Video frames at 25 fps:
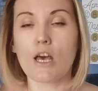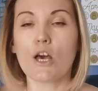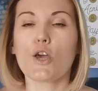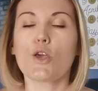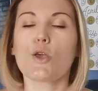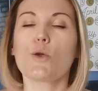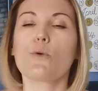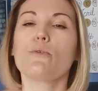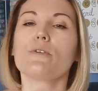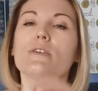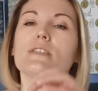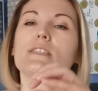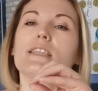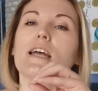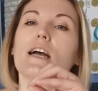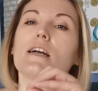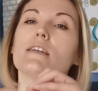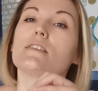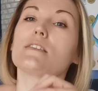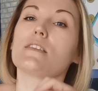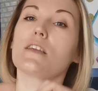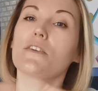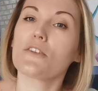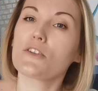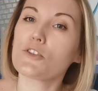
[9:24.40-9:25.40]
You will
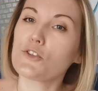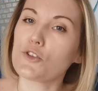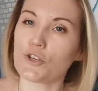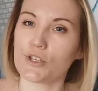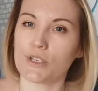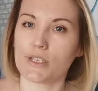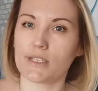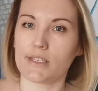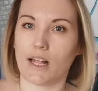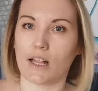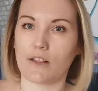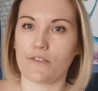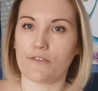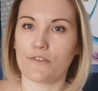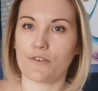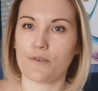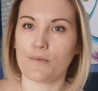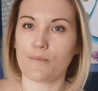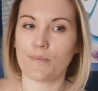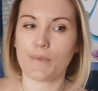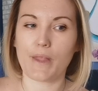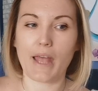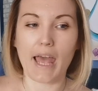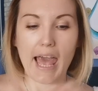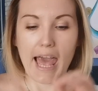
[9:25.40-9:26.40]
start serving to yourself.
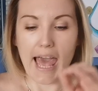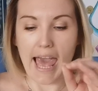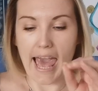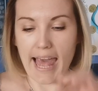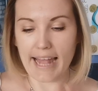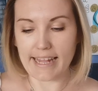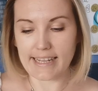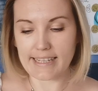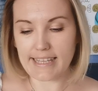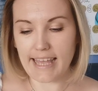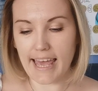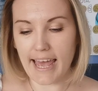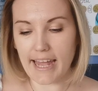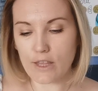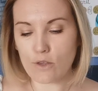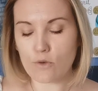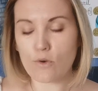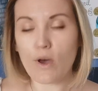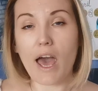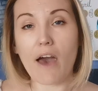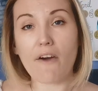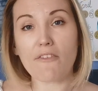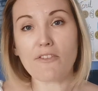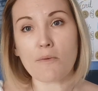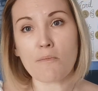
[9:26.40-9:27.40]
And then you
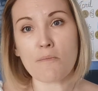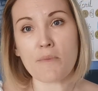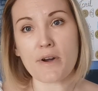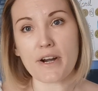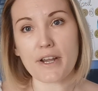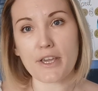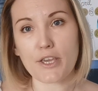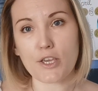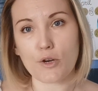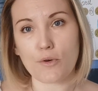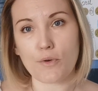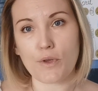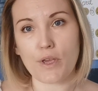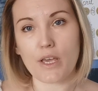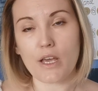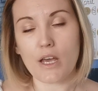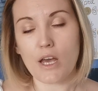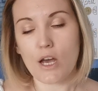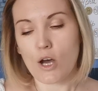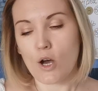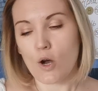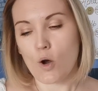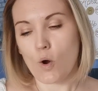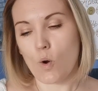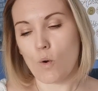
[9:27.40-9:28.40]
have the Mercury,
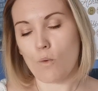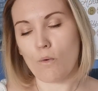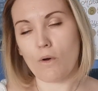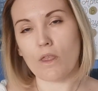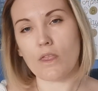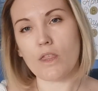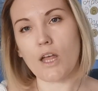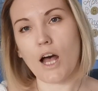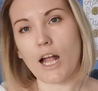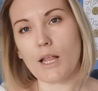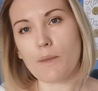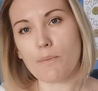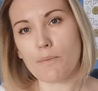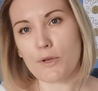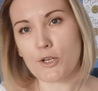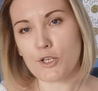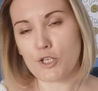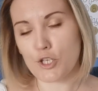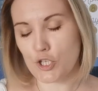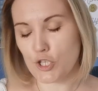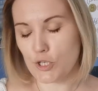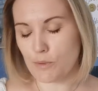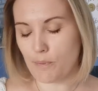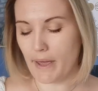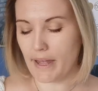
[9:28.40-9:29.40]
who will not be
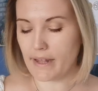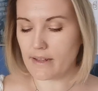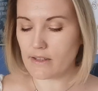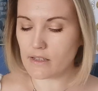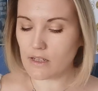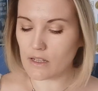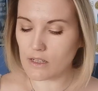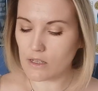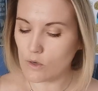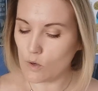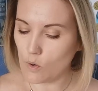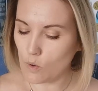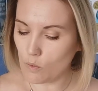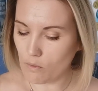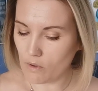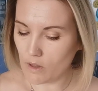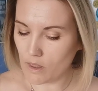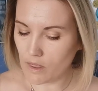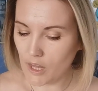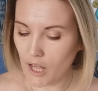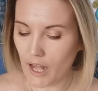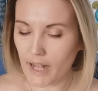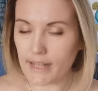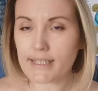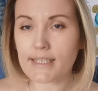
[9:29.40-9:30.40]
judgmental, who will
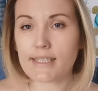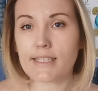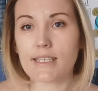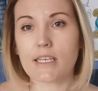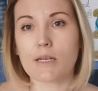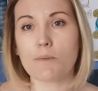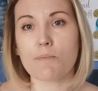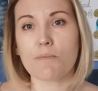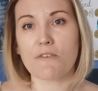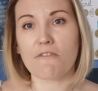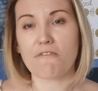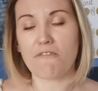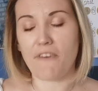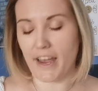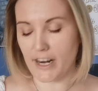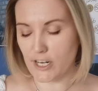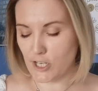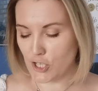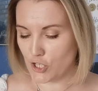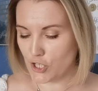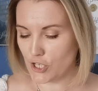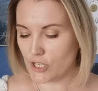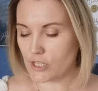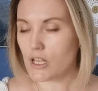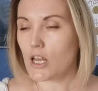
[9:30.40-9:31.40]
not seek
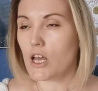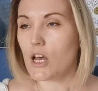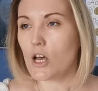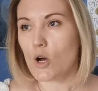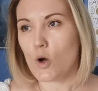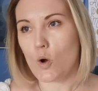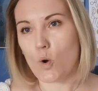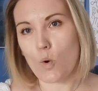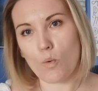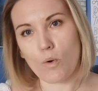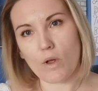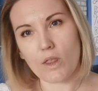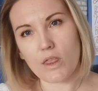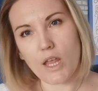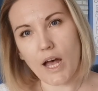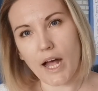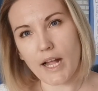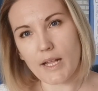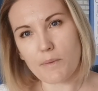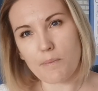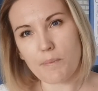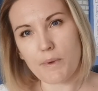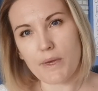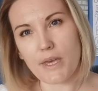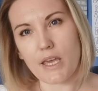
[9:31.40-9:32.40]
perfection, who will
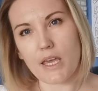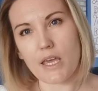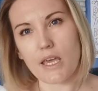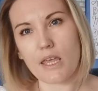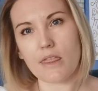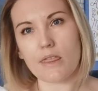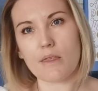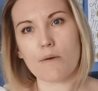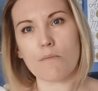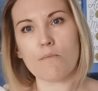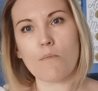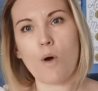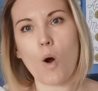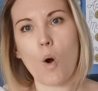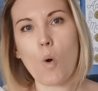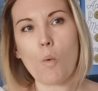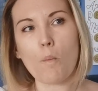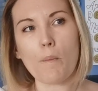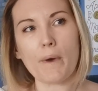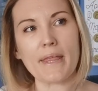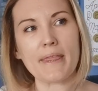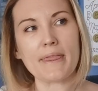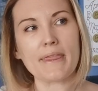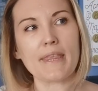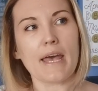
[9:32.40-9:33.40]
not be in the
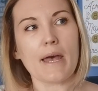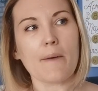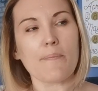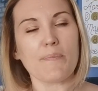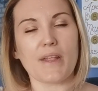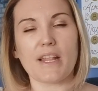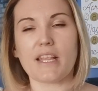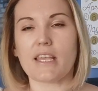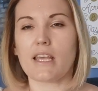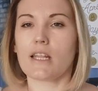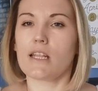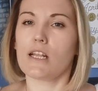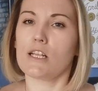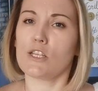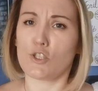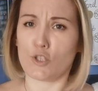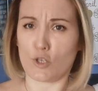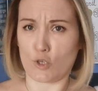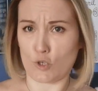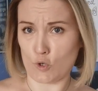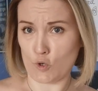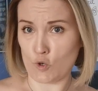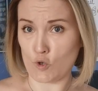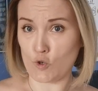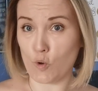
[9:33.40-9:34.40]
moment that he needs to
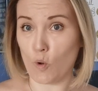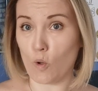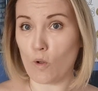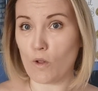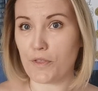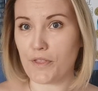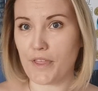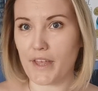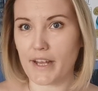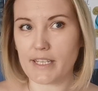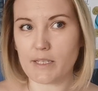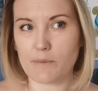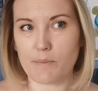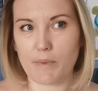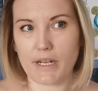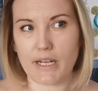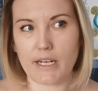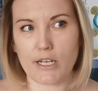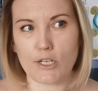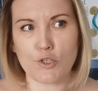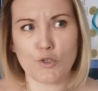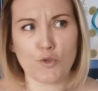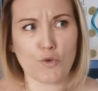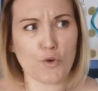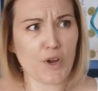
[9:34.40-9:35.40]
control things,
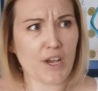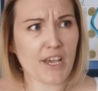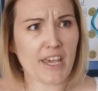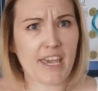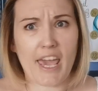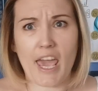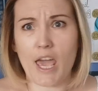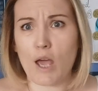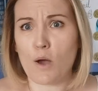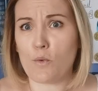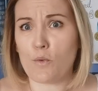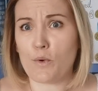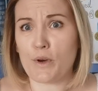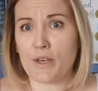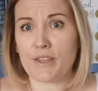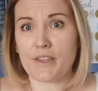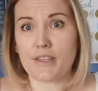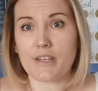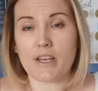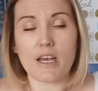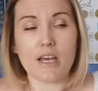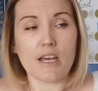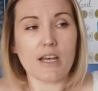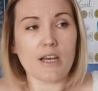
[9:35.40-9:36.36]
because you're okay with